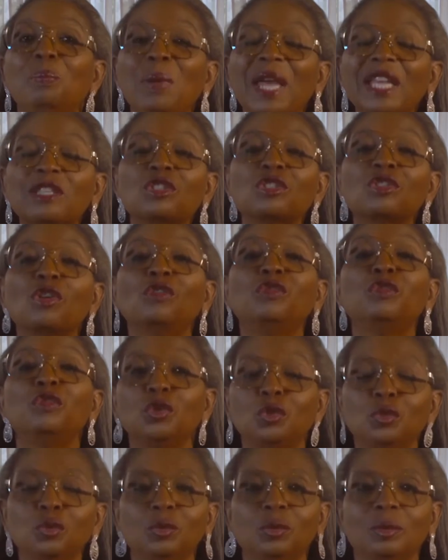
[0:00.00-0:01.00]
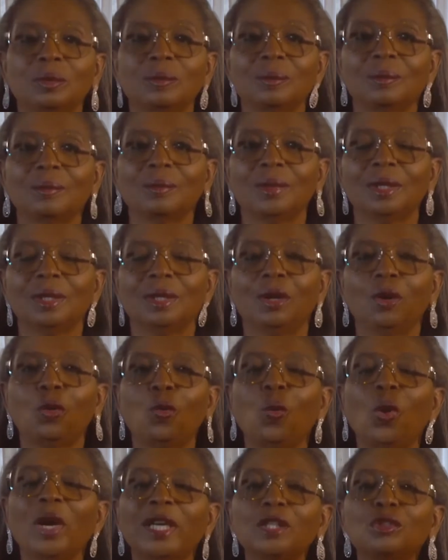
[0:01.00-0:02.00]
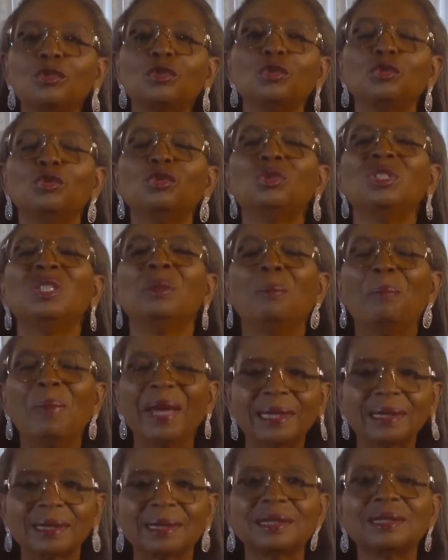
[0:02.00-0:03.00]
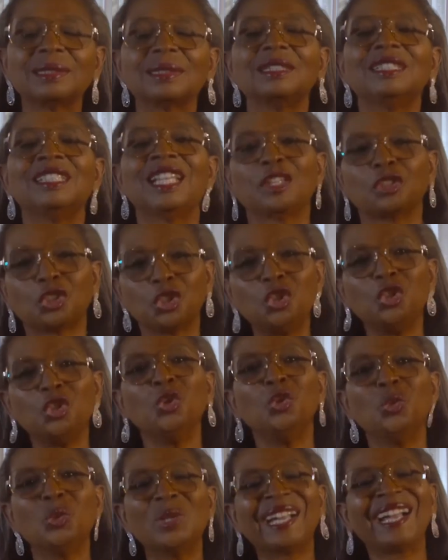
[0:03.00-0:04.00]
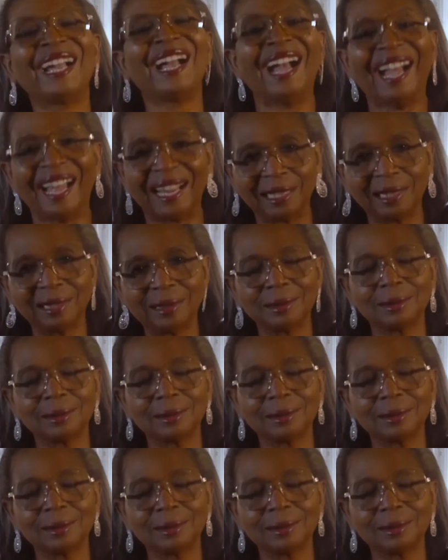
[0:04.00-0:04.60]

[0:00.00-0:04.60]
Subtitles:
best of you, working to do the best that you can.